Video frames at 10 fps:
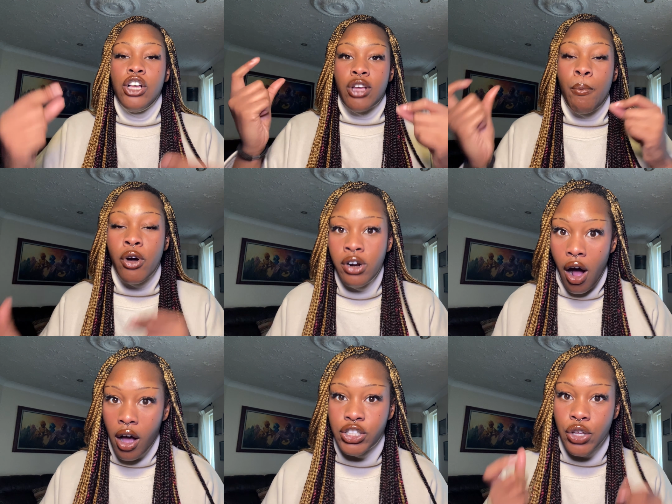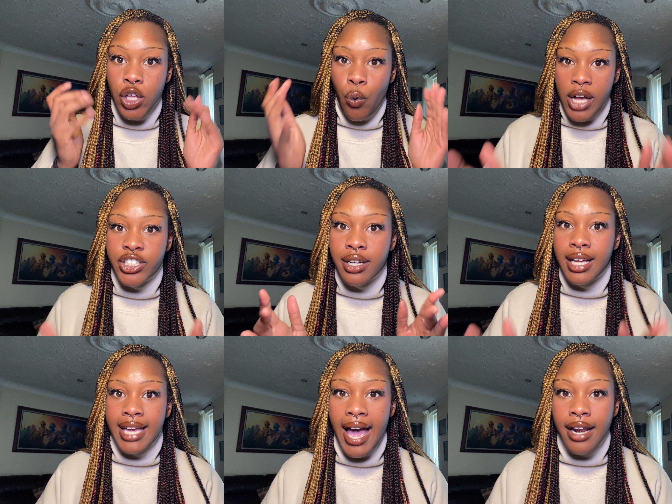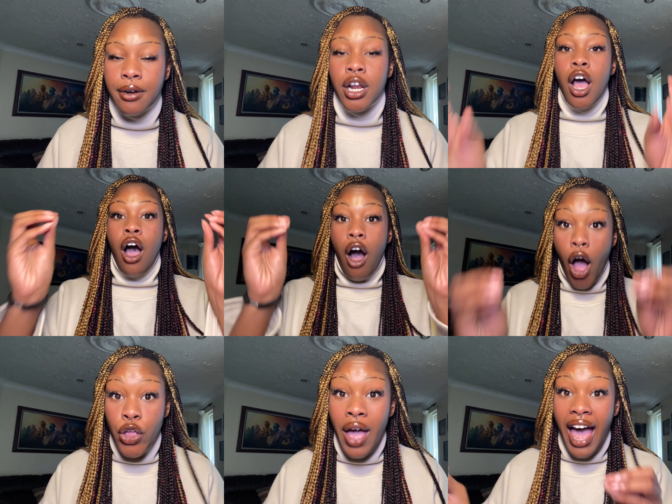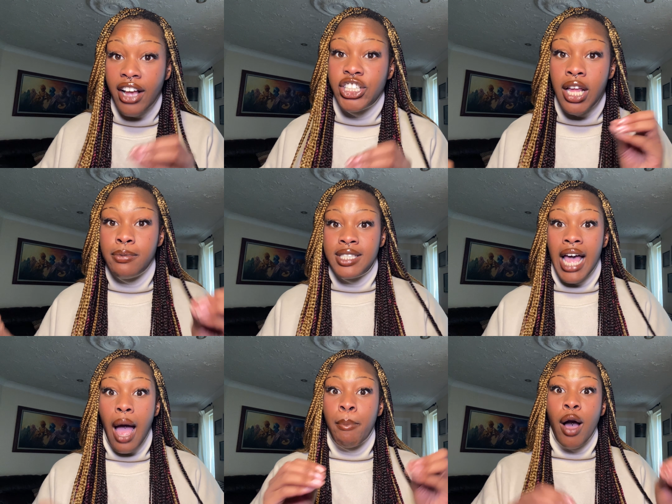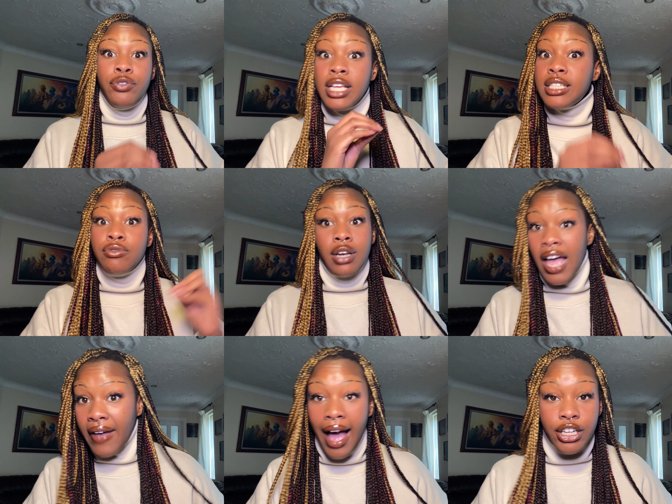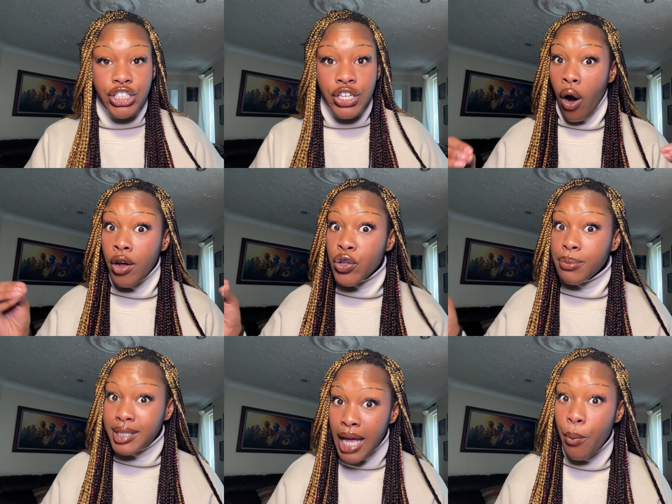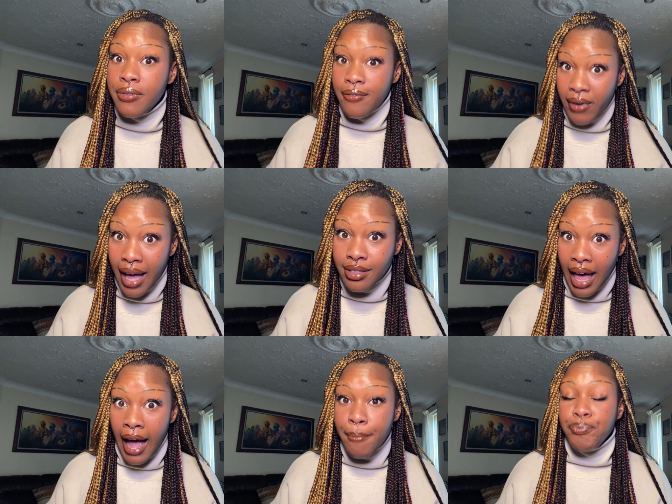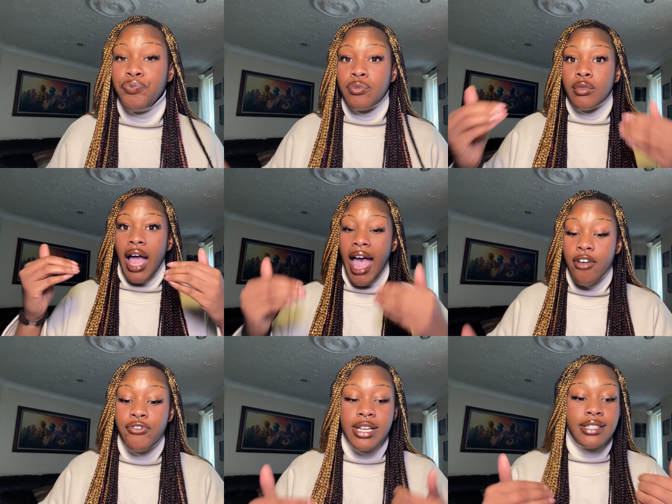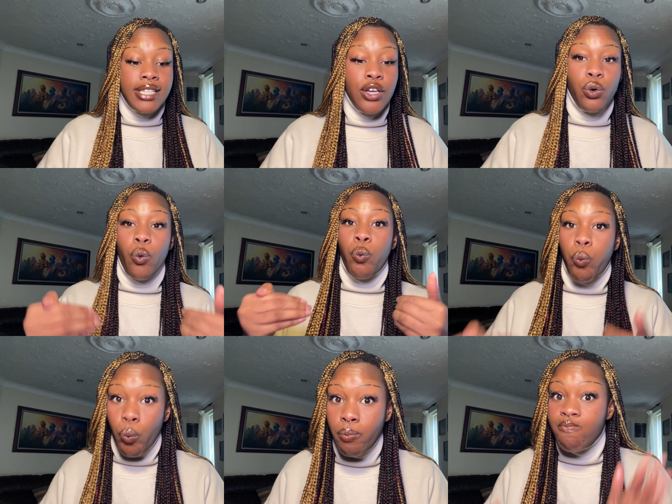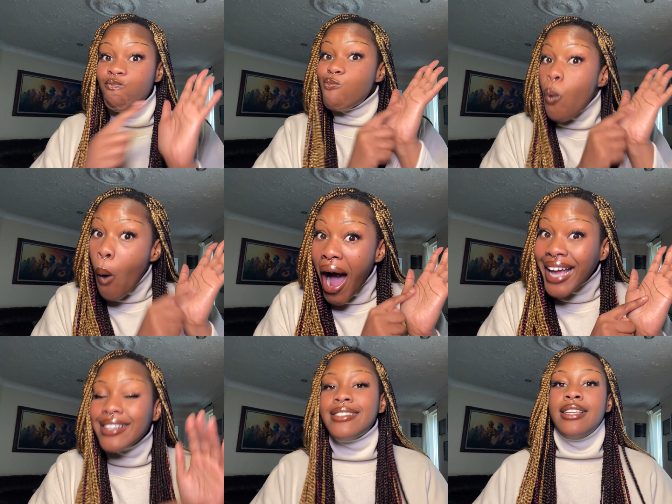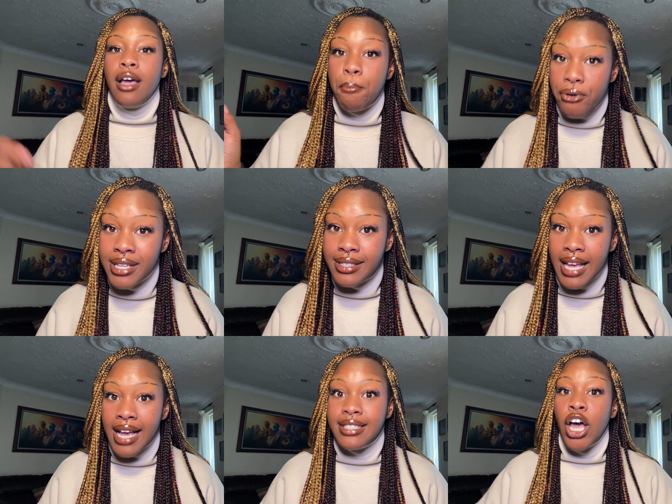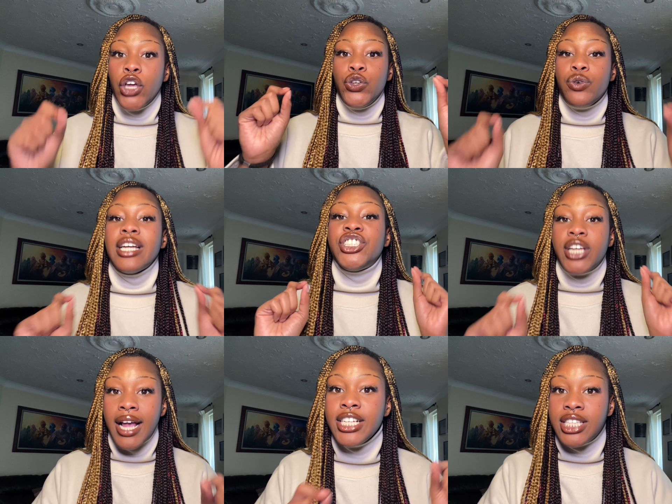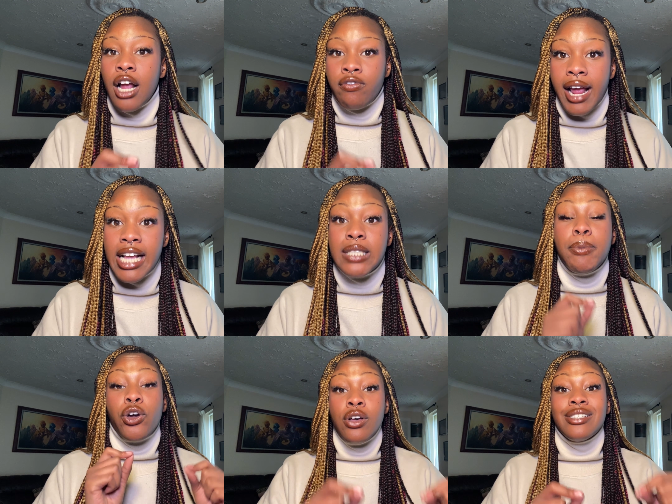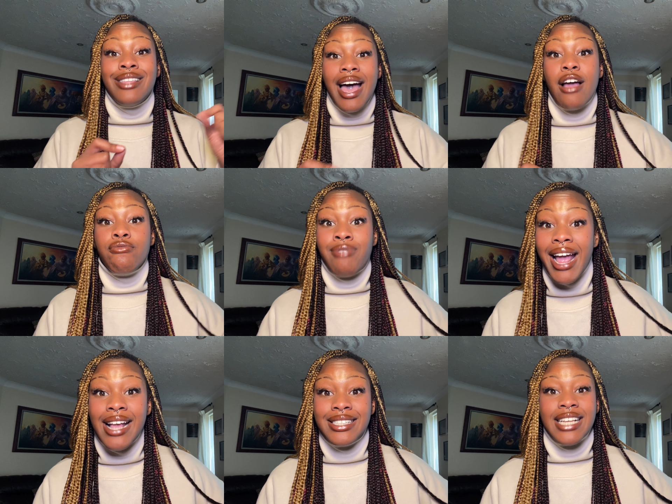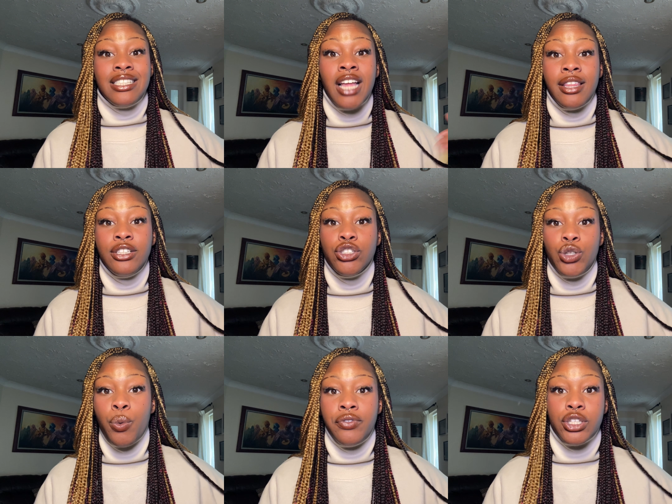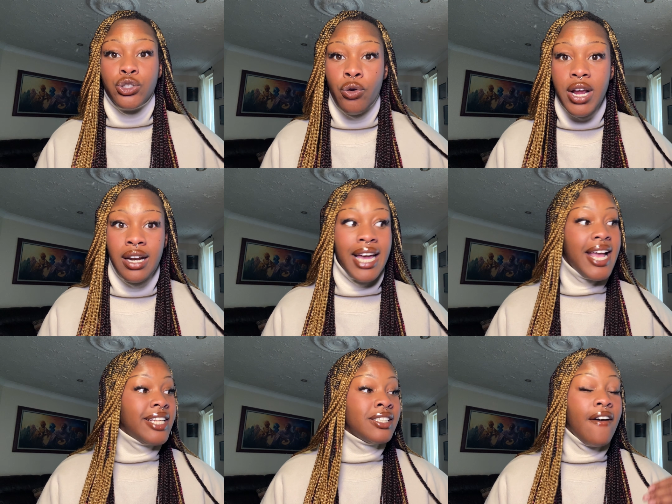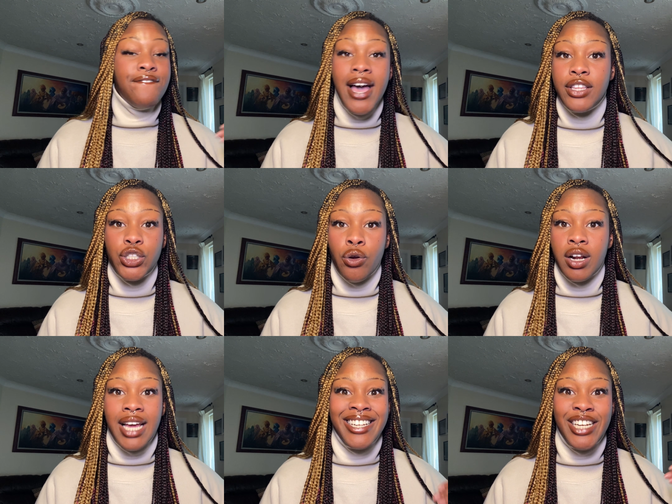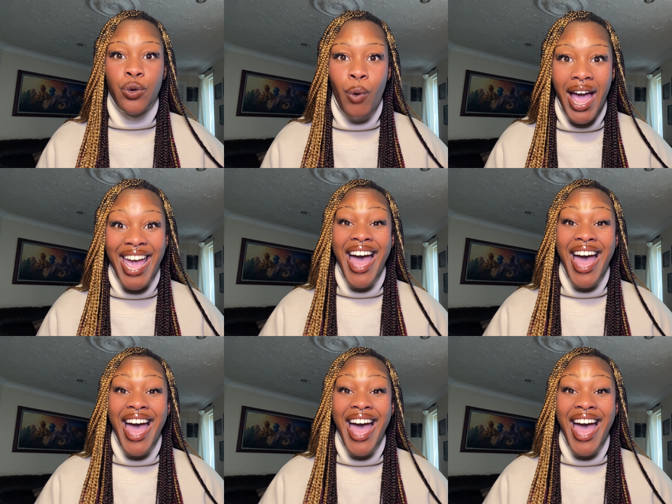I'm going to ask you the question again. Are you actually upset about this live action? Are you upset with the fact that every single white princess, you can change their race because their race has nothing to do with the storyline? It doesn't affect the storyline in any way.